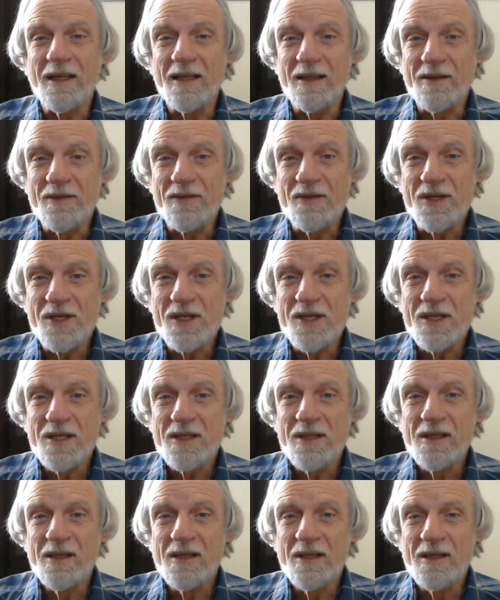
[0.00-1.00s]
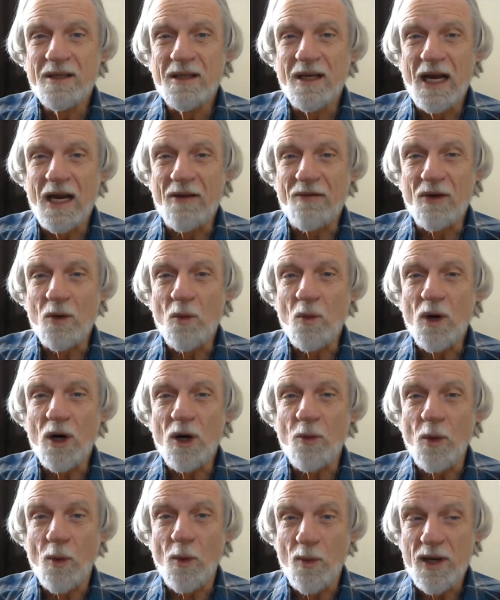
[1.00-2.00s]
lives,
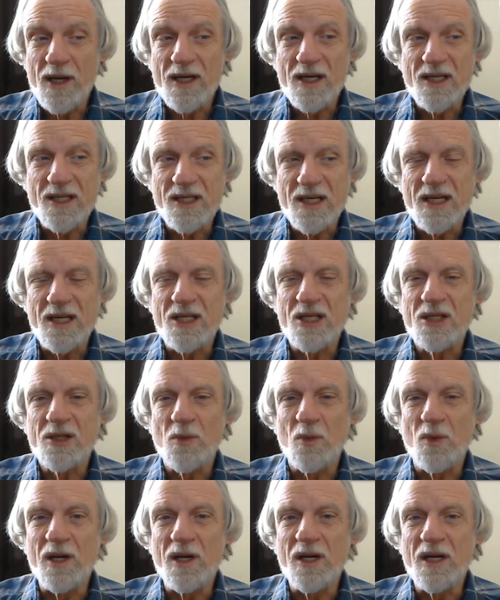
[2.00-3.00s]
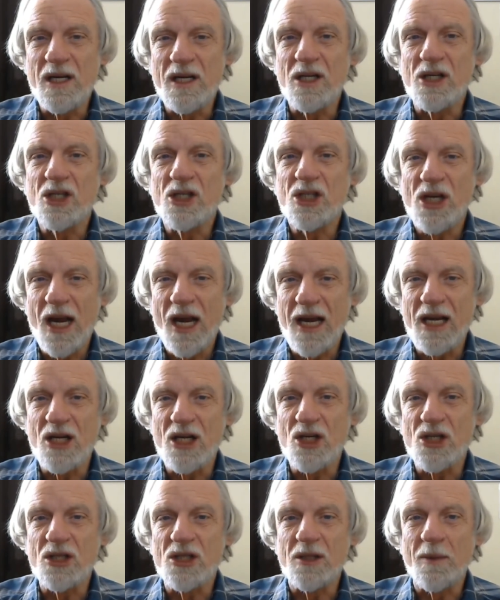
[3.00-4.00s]
everywhere where we exist. We need to
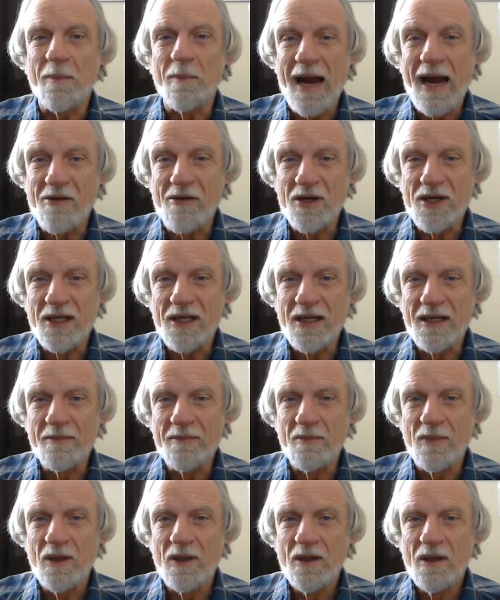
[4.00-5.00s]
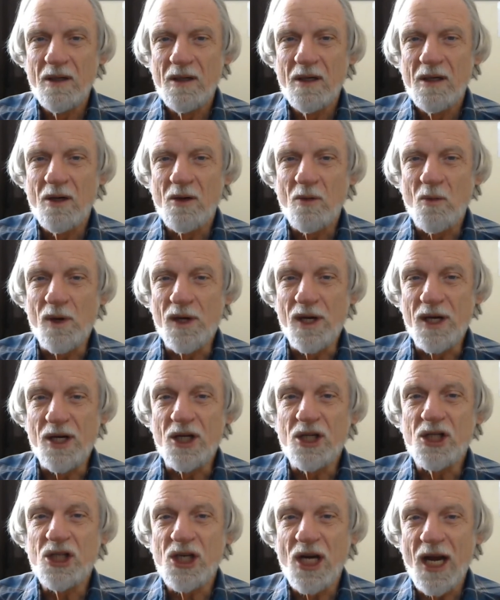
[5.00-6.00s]
change the paradigm. We need
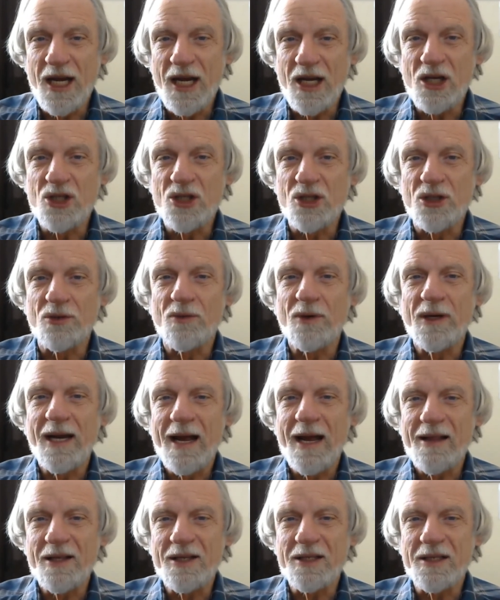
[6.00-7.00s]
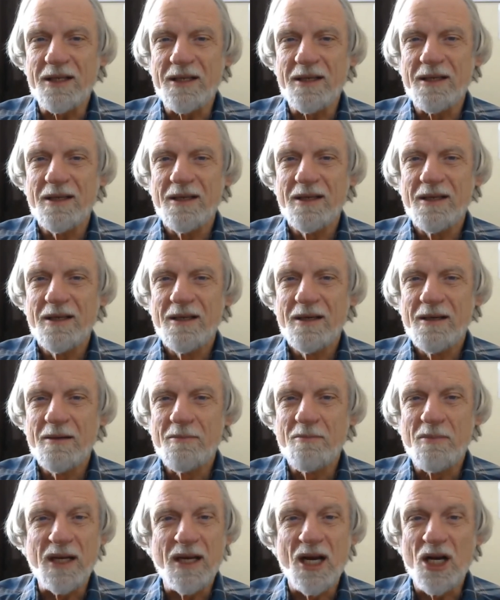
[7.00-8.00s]
to change the reality
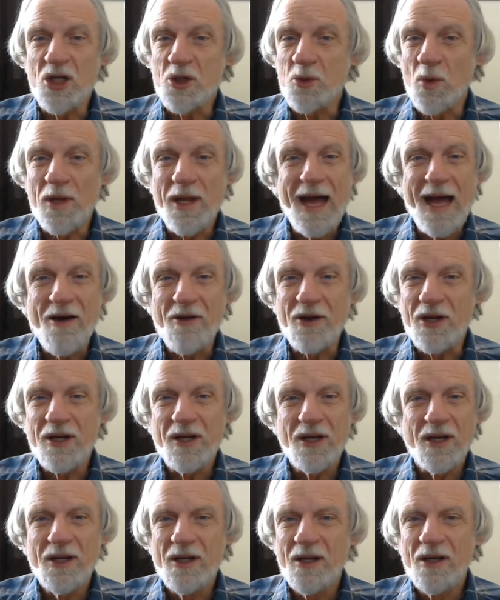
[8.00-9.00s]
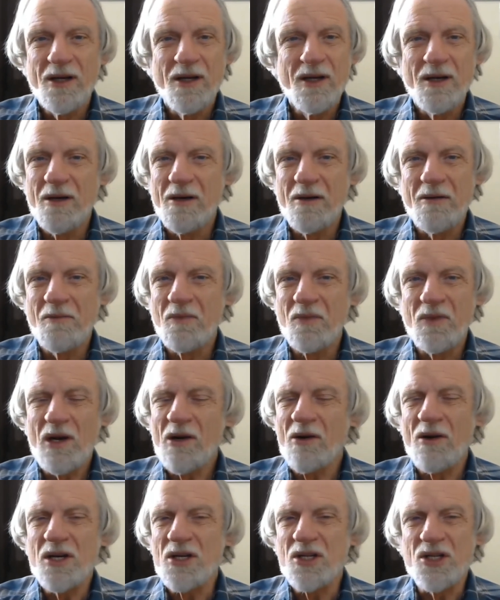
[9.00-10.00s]
because without it,
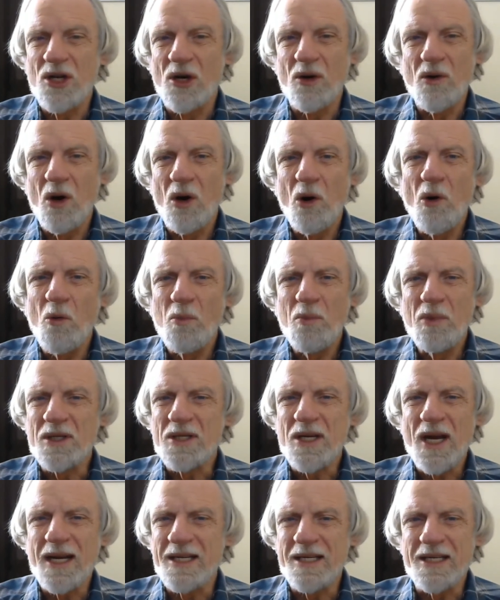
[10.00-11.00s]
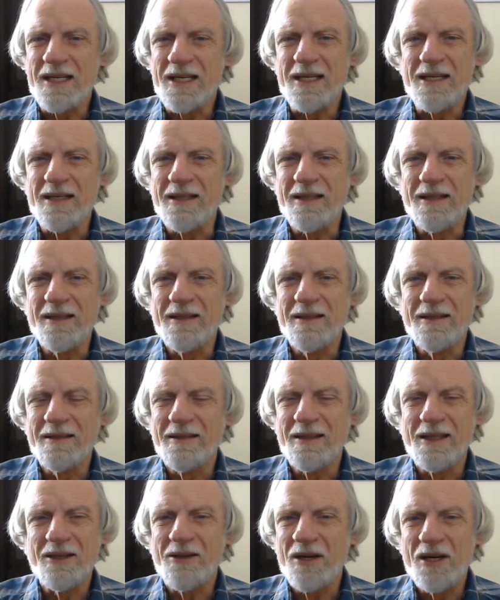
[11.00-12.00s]
there is no hope as I see it.
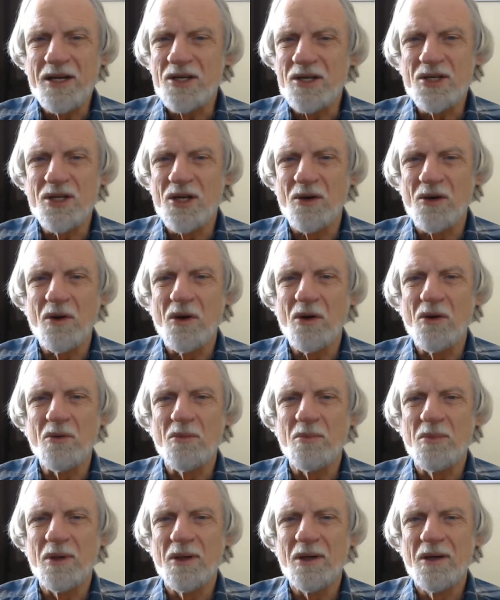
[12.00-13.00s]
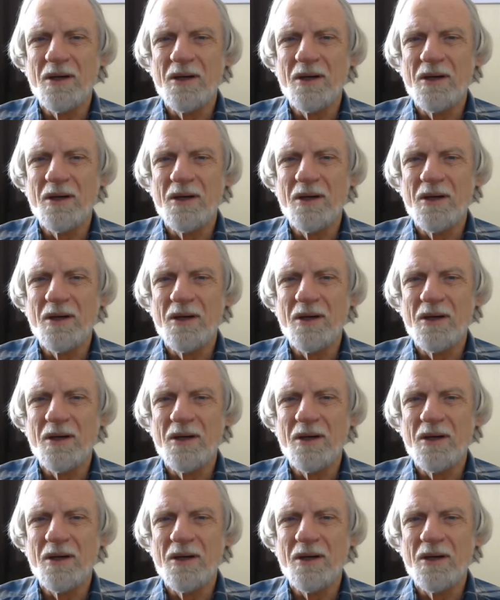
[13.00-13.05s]
There is no hope.